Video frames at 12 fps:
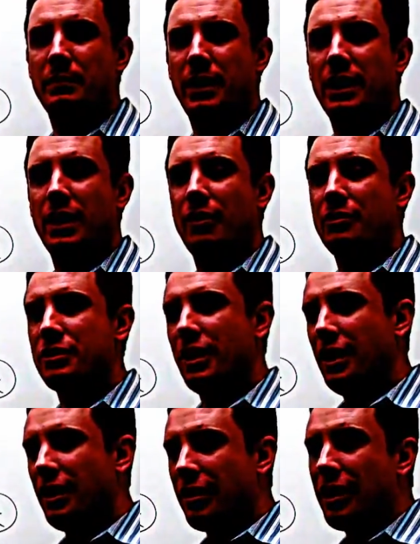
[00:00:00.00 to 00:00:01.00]
many others,
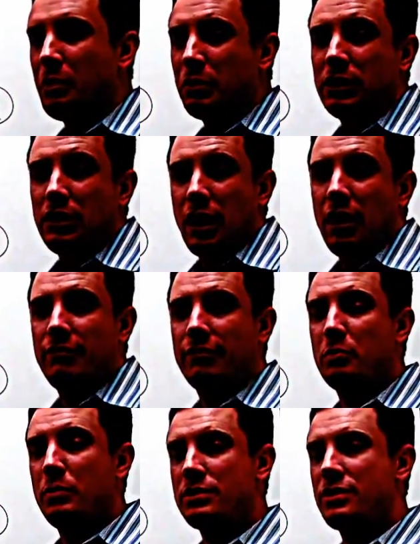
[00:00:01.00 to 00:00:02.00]
they would love for
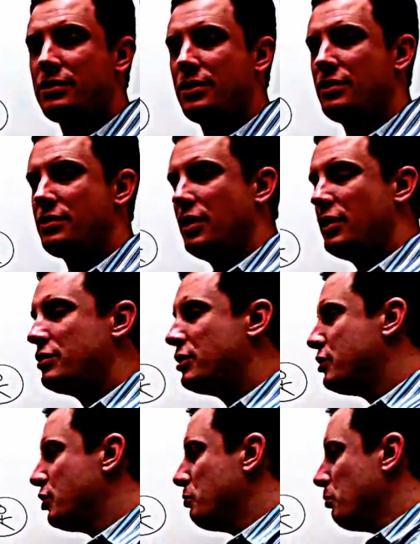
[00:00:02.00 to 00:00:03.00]
businesses to
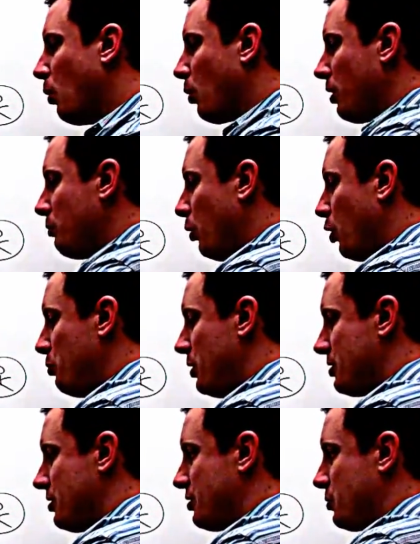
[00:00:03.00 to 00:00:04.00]
do more and more
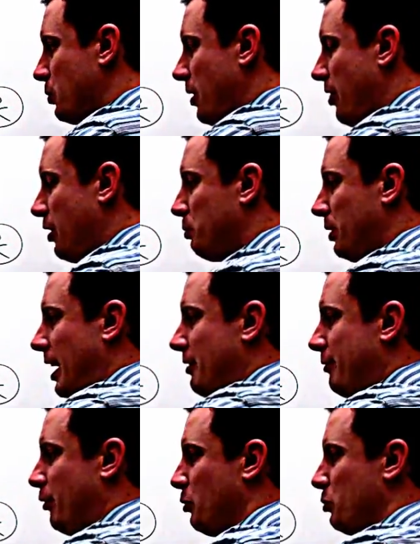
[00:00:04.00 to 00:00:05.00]
business with their
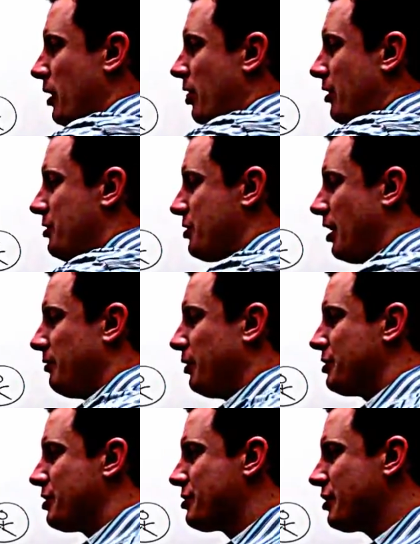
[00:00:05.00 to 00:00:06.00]
platform, with their software
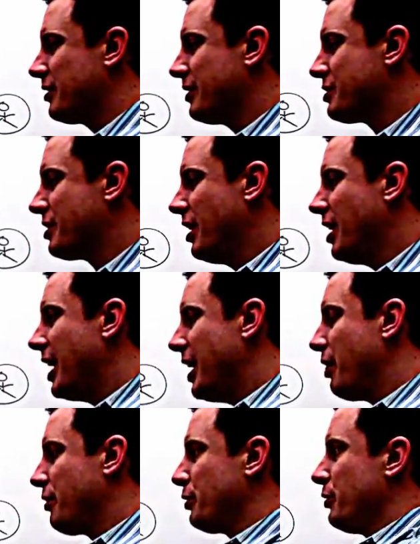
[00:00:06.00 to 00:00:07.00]
as a service, and
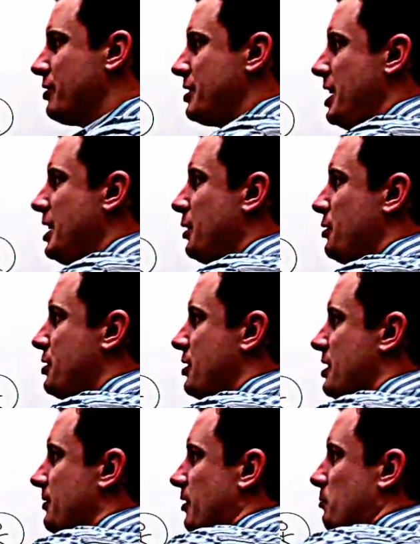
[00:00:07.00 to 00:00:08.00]
through this
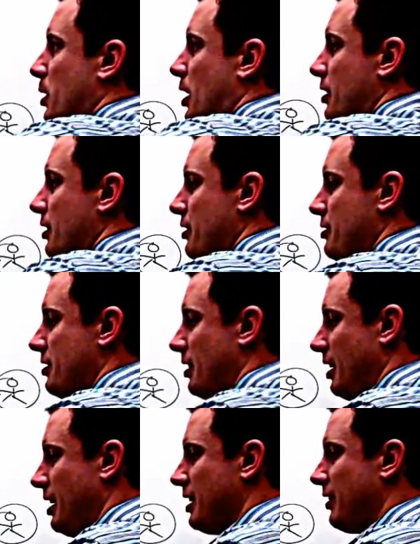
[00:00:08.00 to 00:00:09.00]
ecosystem of partners
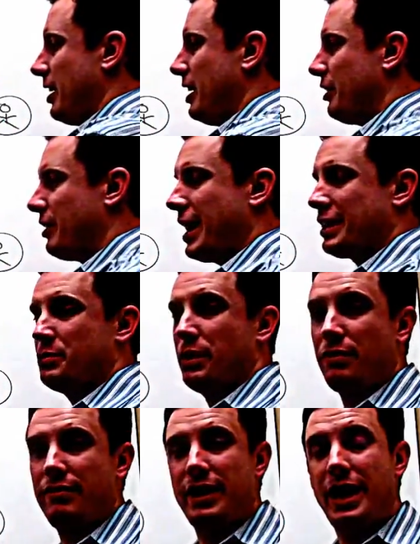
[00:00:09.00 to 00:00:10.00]
that they interact
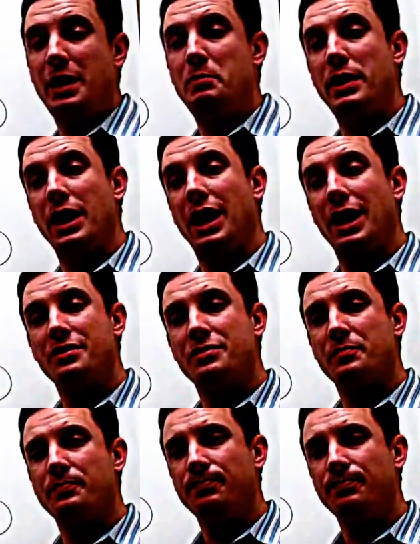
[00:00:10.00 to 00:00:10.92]
with via APIs.